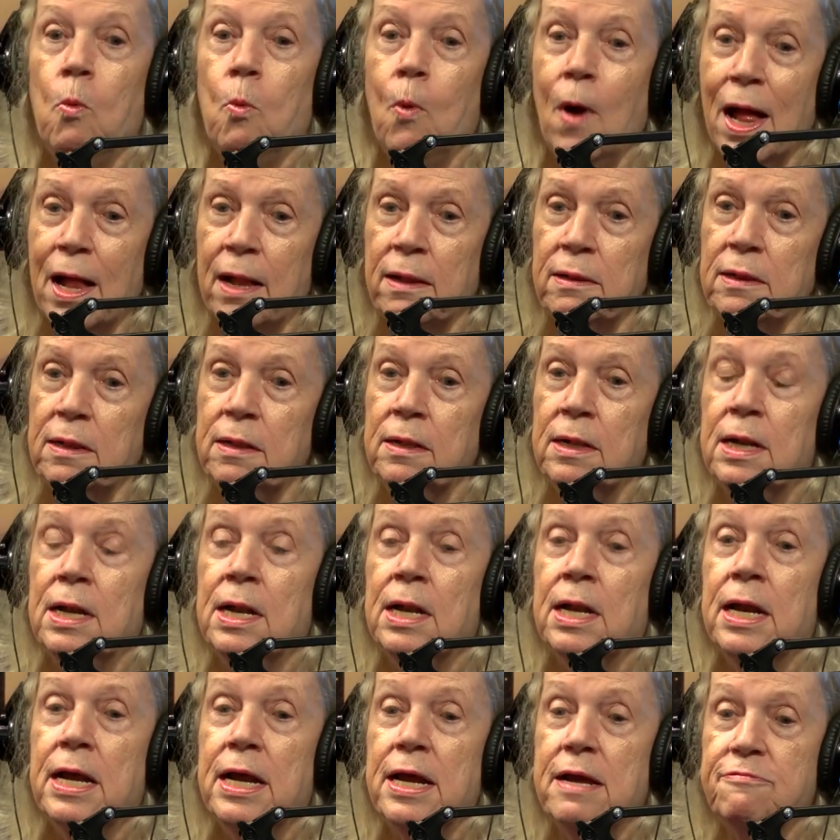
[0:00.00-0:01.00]
Well,
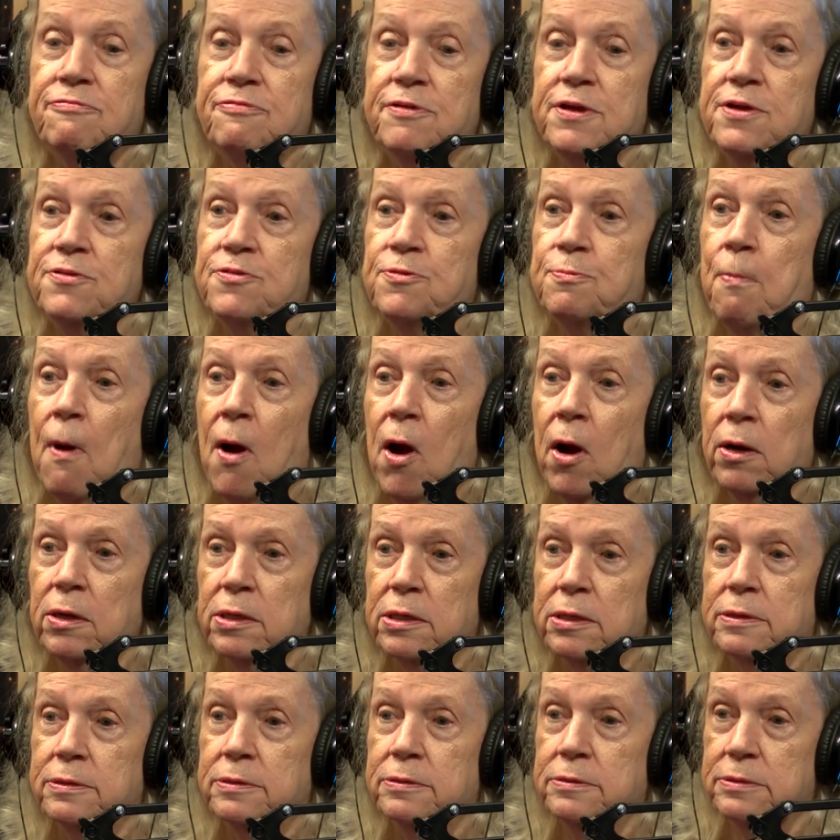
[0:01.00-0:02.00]
if he's
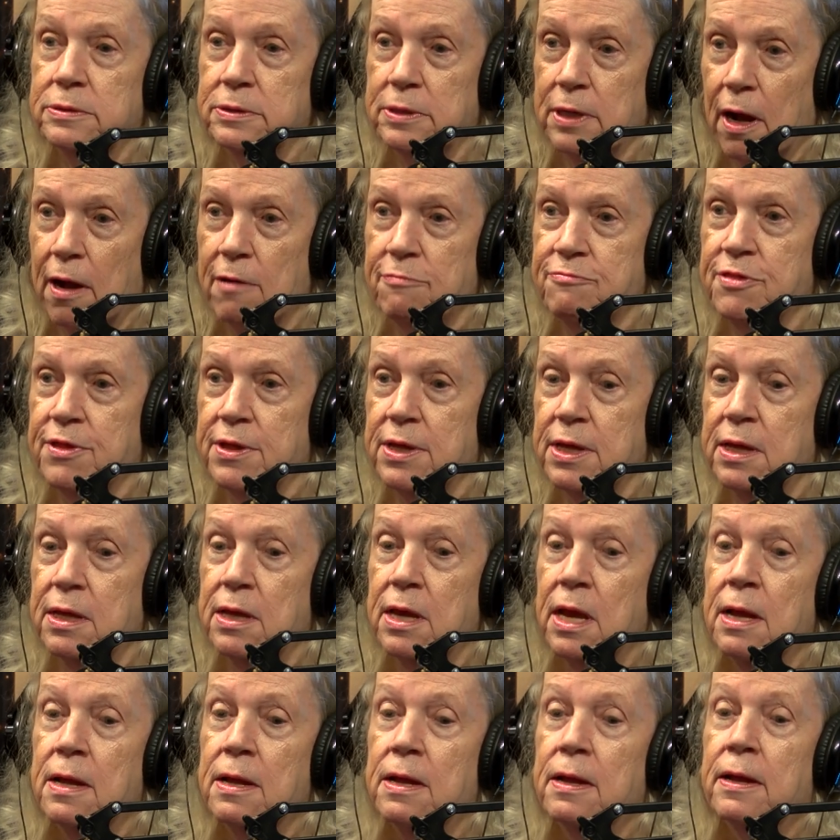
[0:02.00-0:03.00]
part of
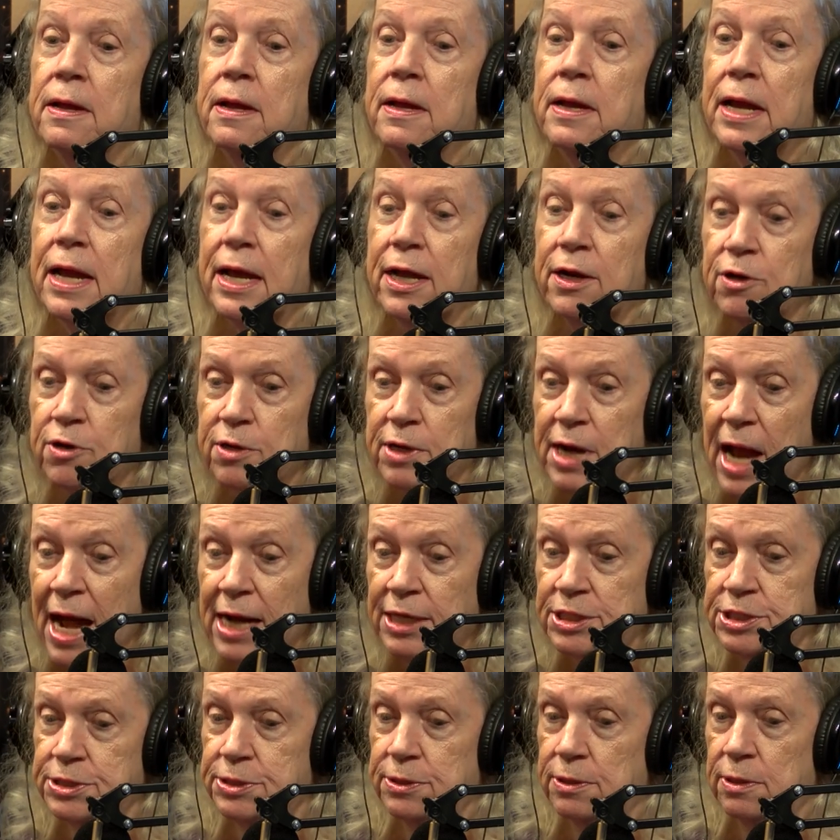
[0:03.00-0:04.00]
the
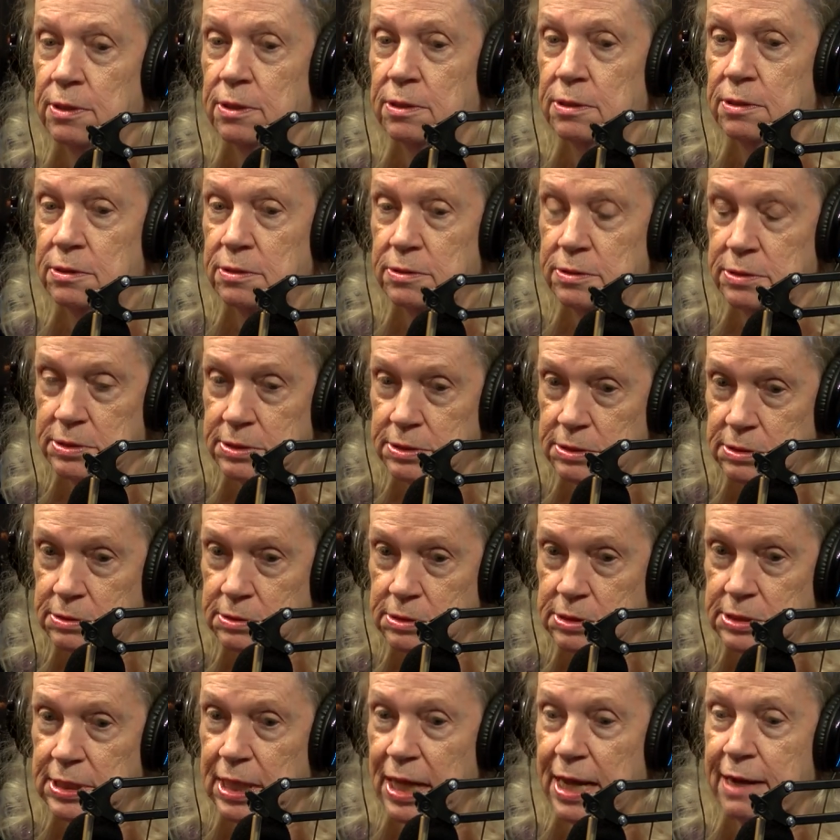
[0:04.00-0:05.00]
international
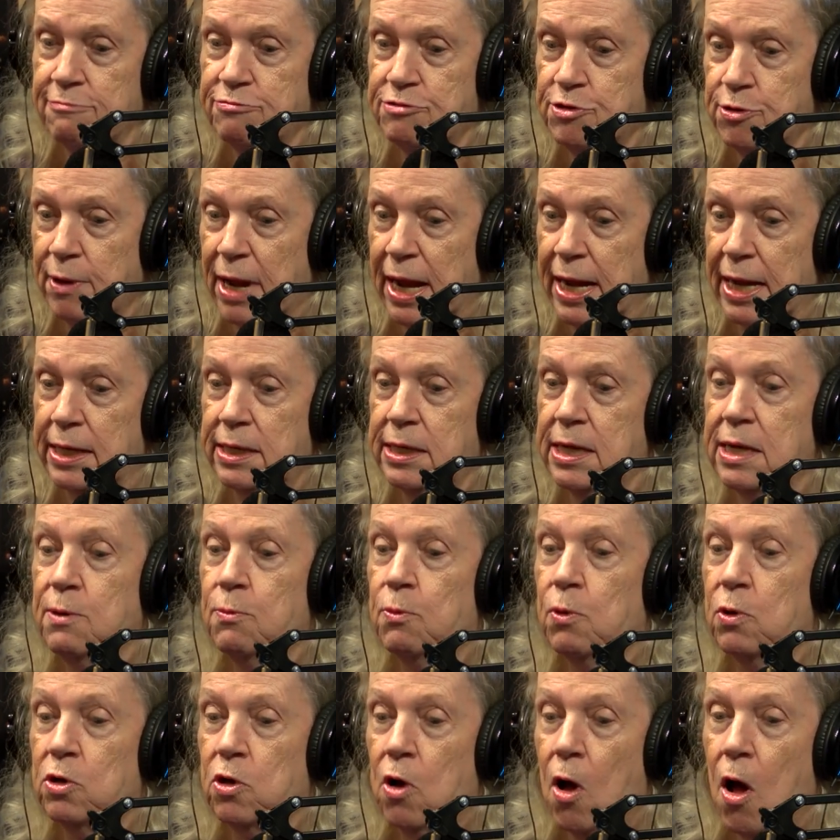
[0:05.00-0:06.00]
slave trade,
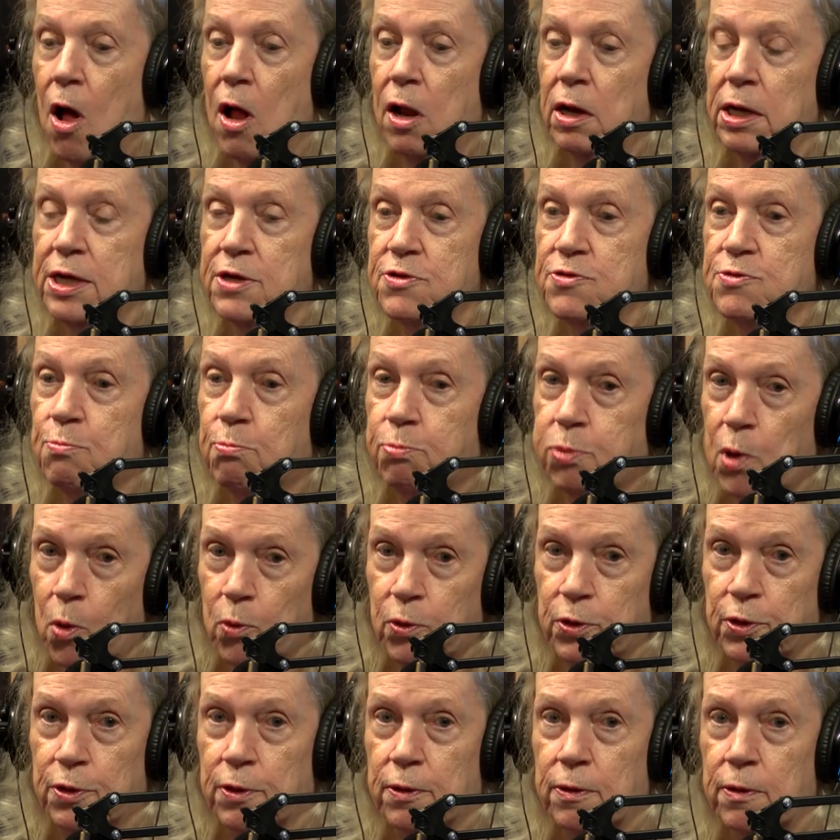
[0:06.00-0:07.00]
he will call his
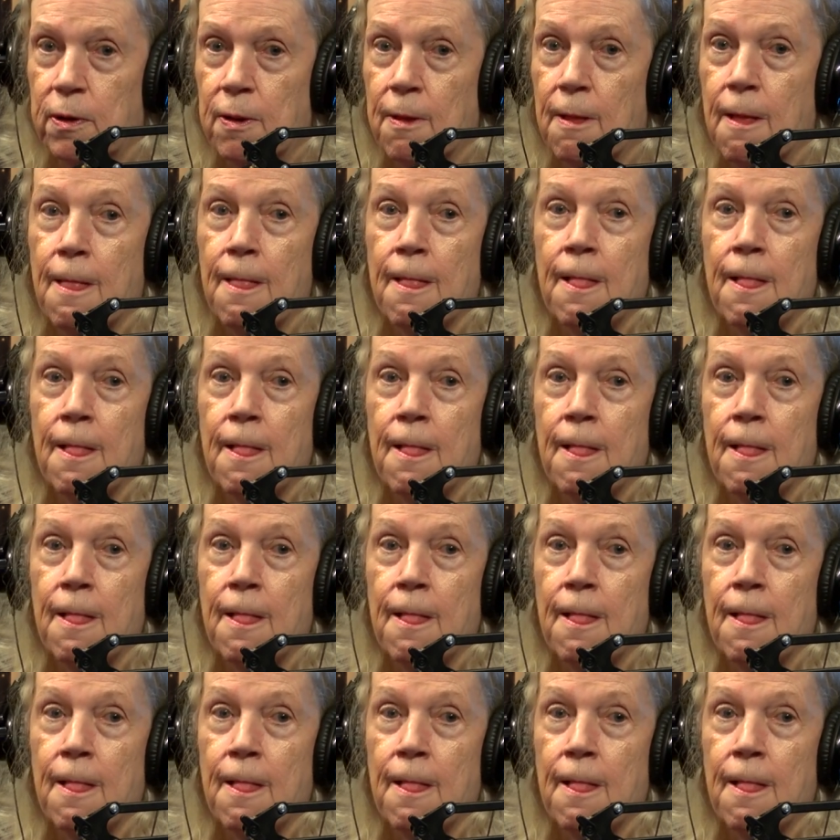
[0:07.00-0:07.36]
broker,